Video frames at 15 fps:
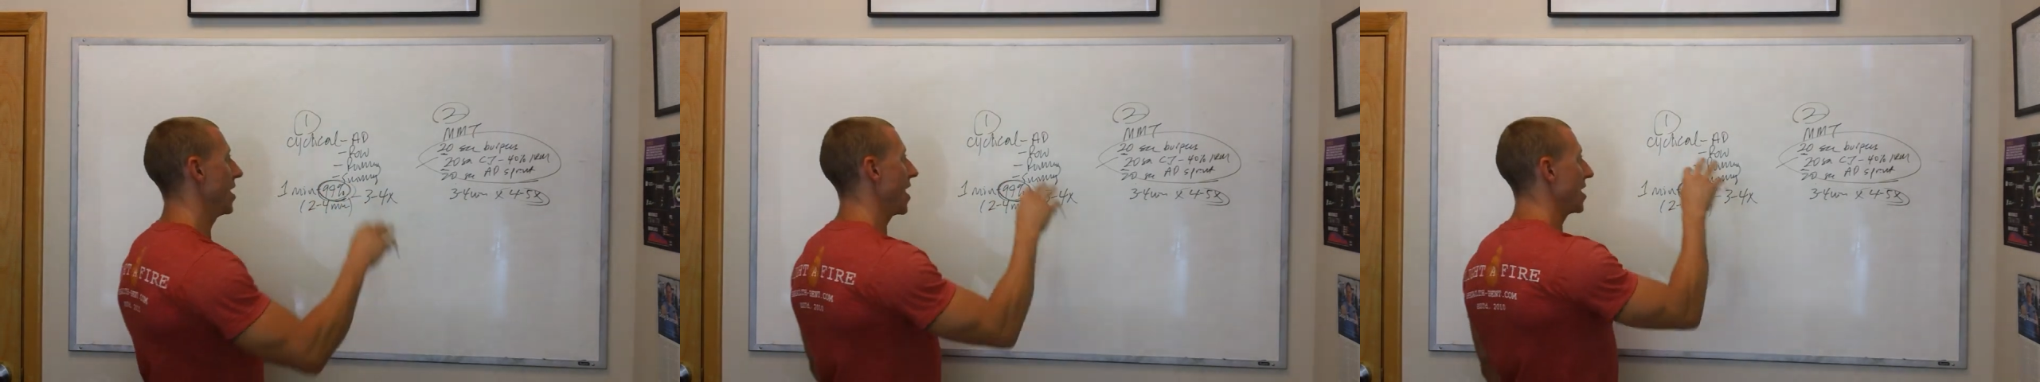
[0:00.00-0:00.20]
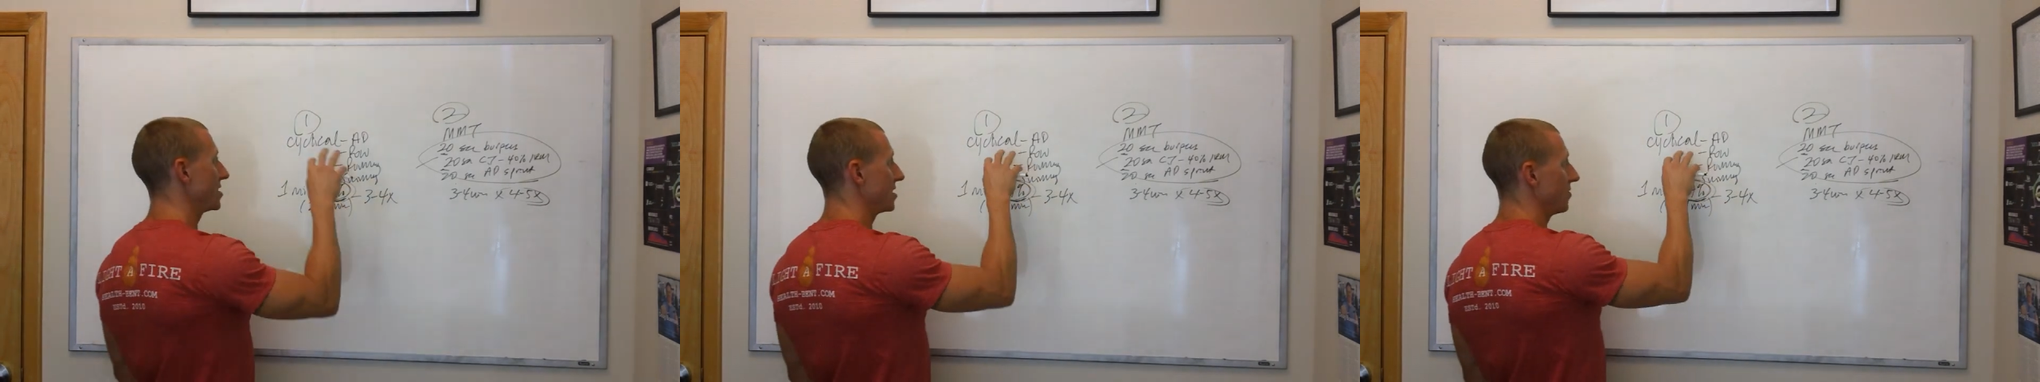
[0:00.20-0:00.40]

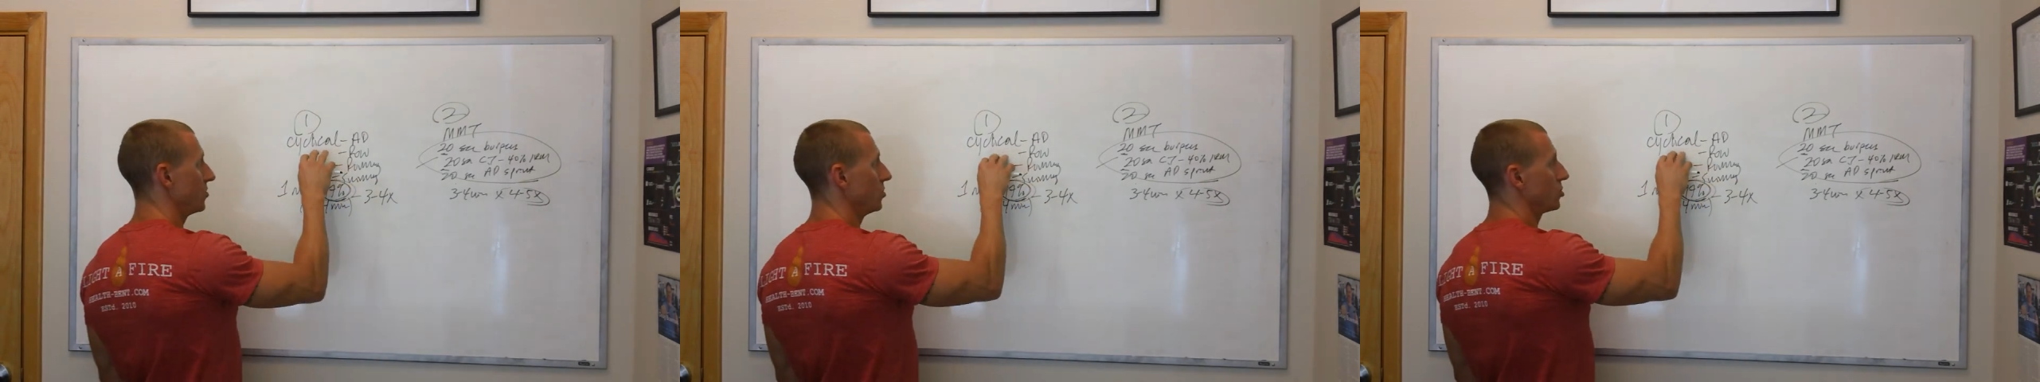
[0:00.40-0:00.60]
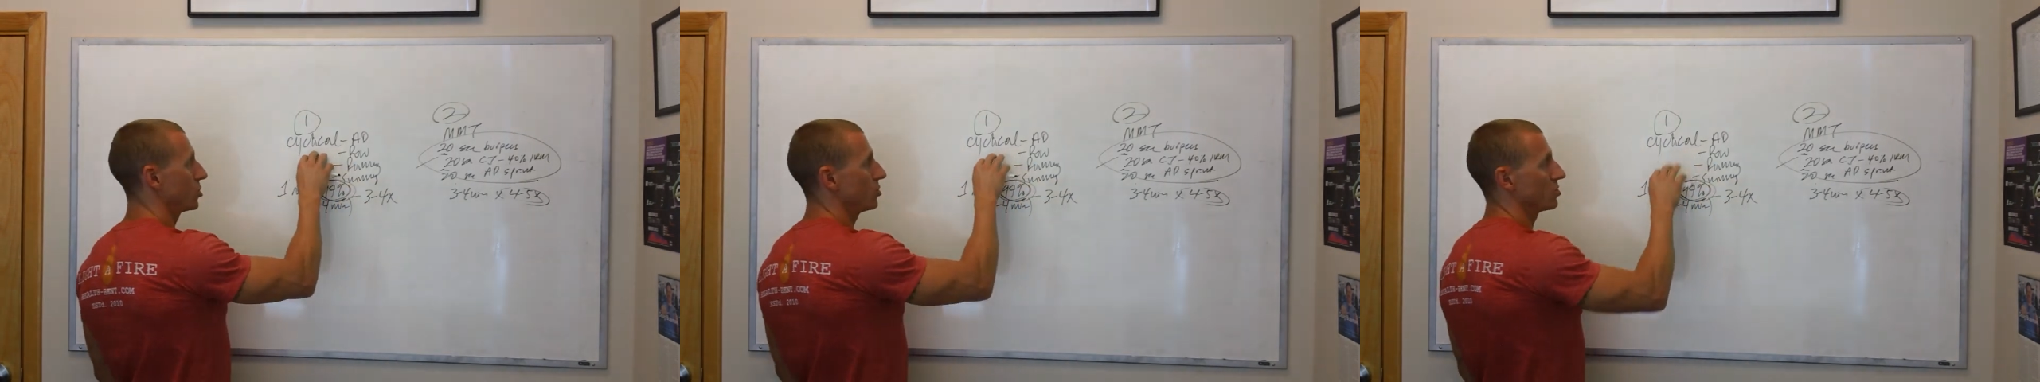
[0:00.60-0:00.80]
as if
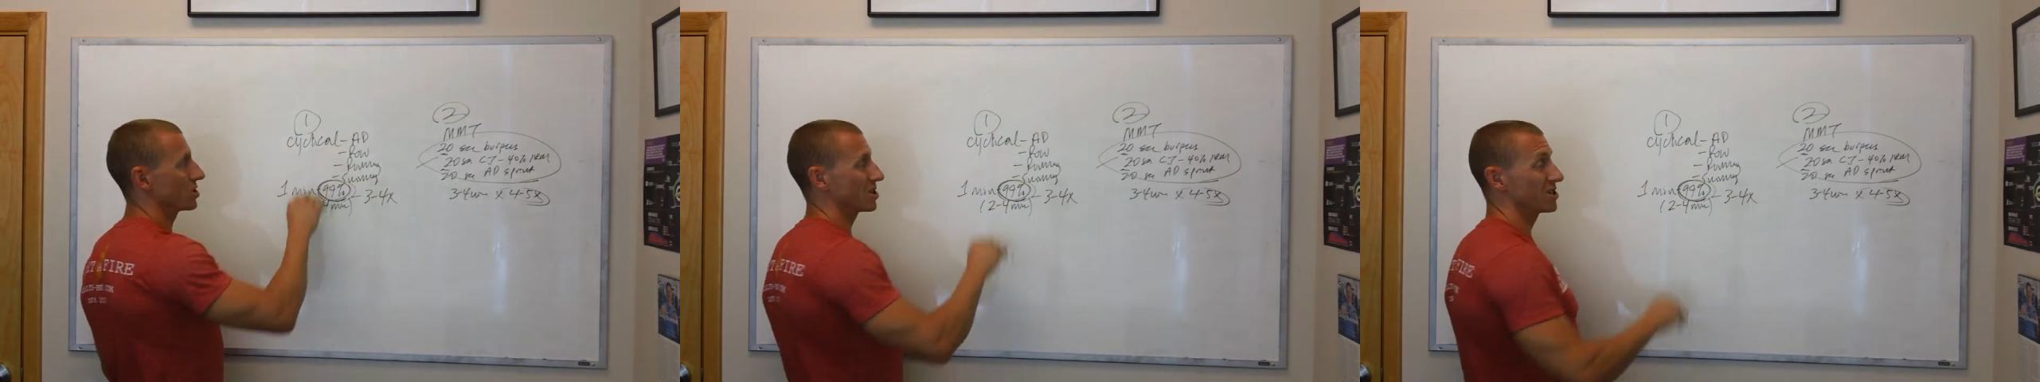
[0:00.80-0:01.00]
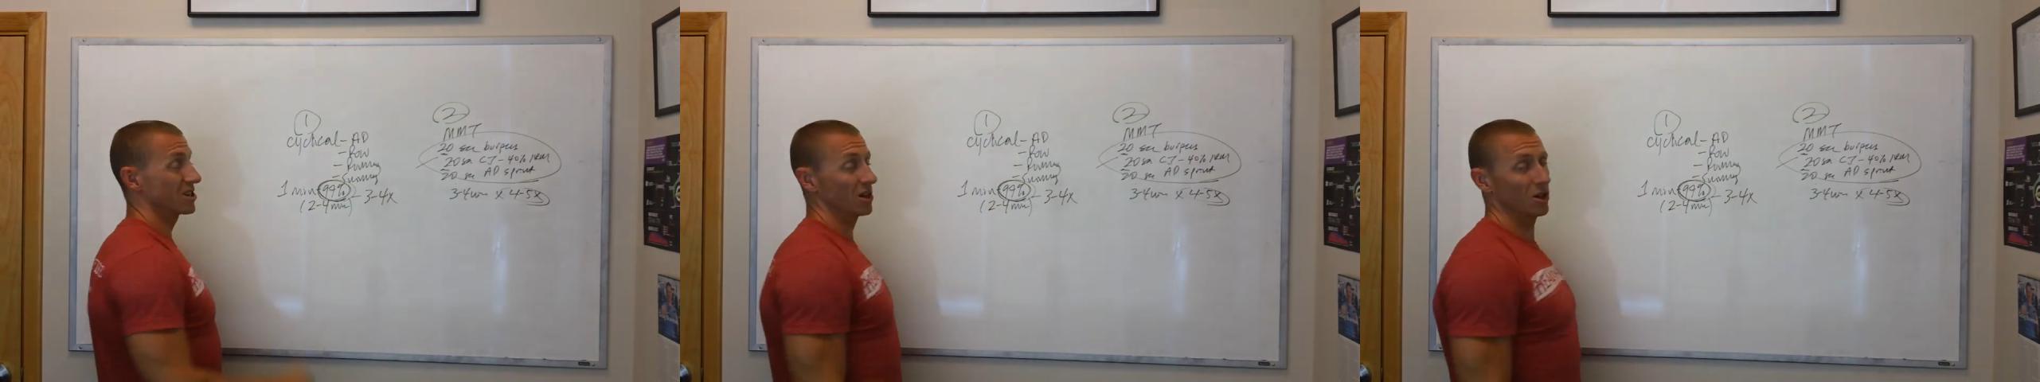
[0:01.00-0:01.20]
you choose
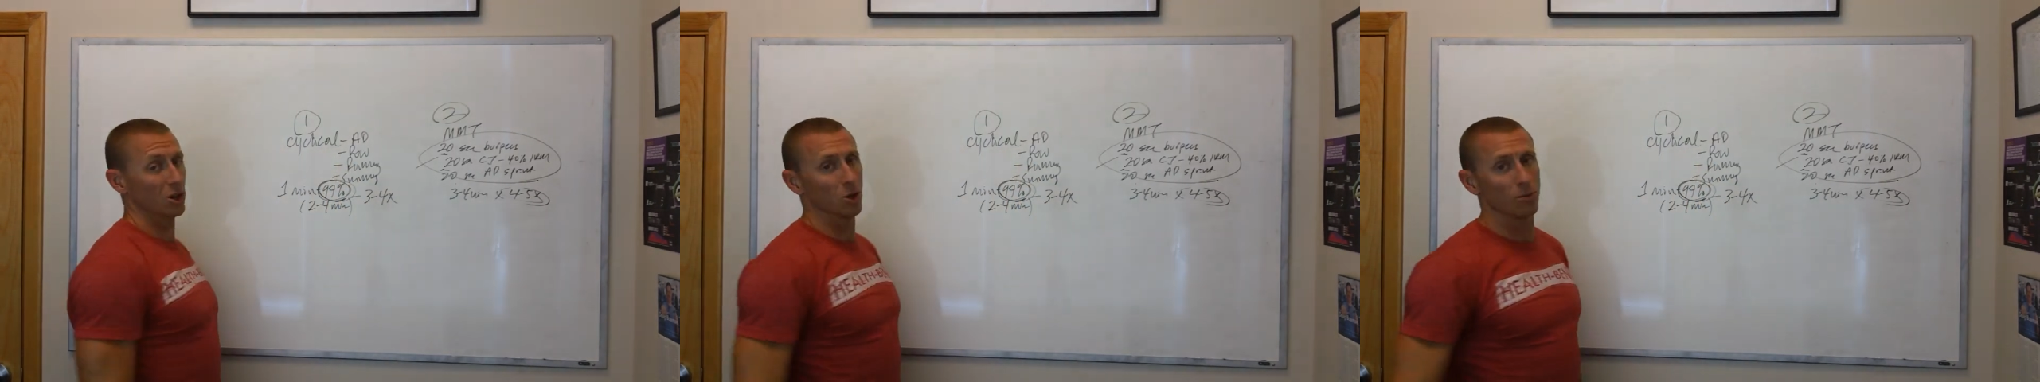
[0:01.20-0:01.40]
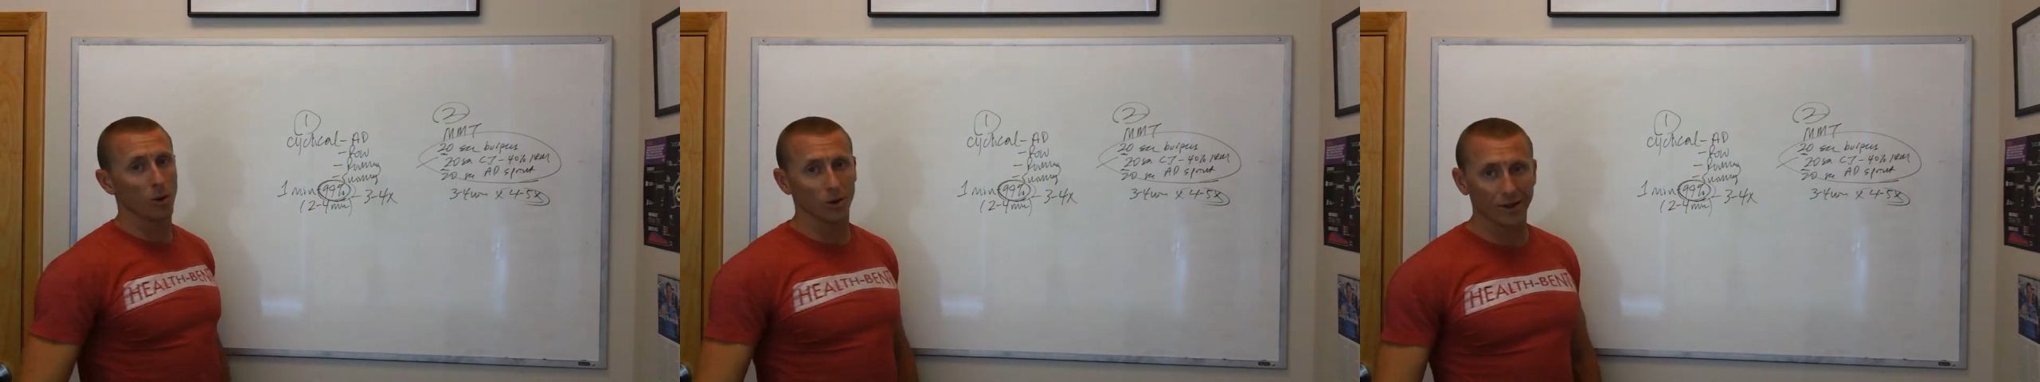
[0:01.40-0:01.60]
a
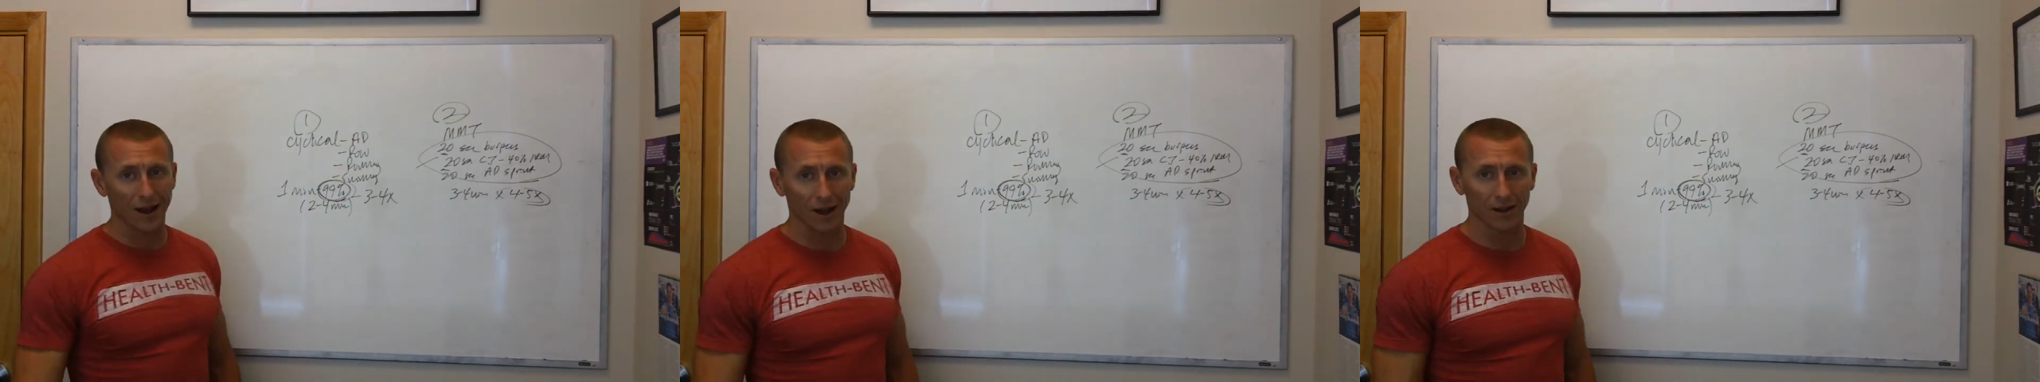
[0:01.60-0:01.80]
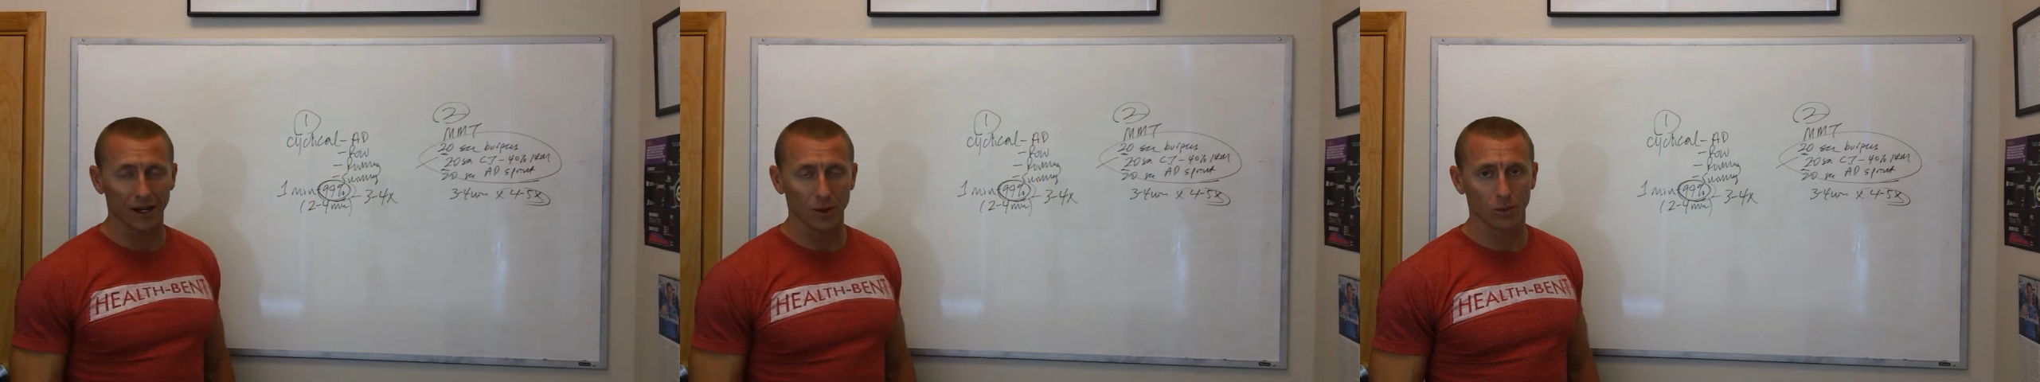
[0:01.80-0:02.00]
cyclical
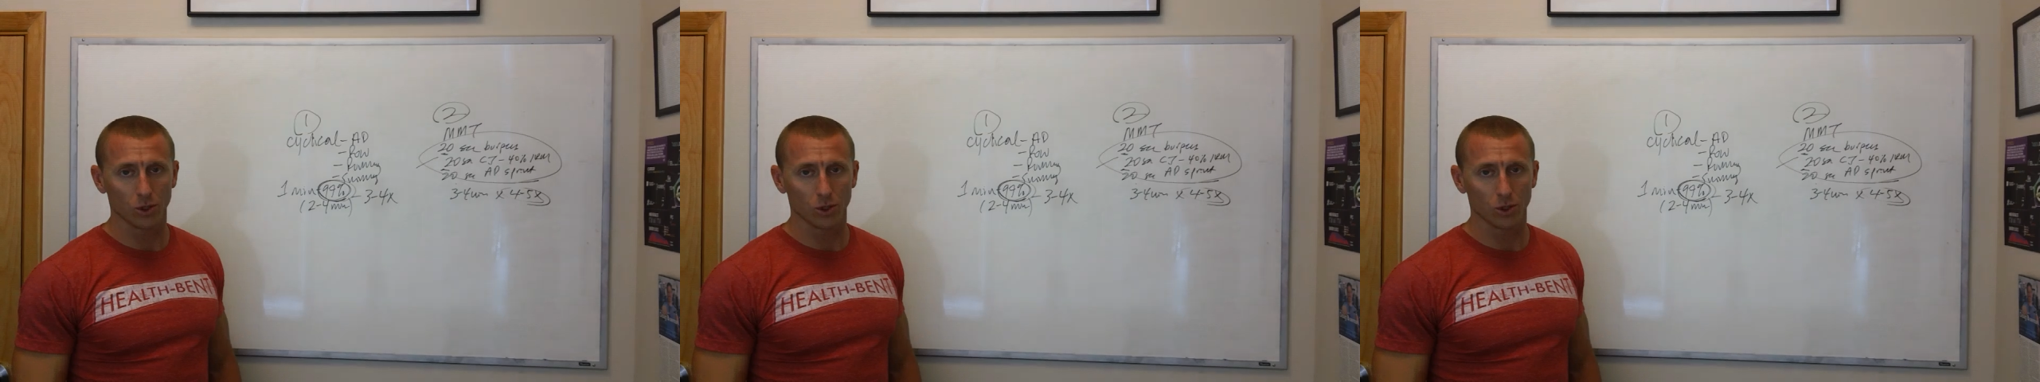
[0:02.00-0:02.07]
modality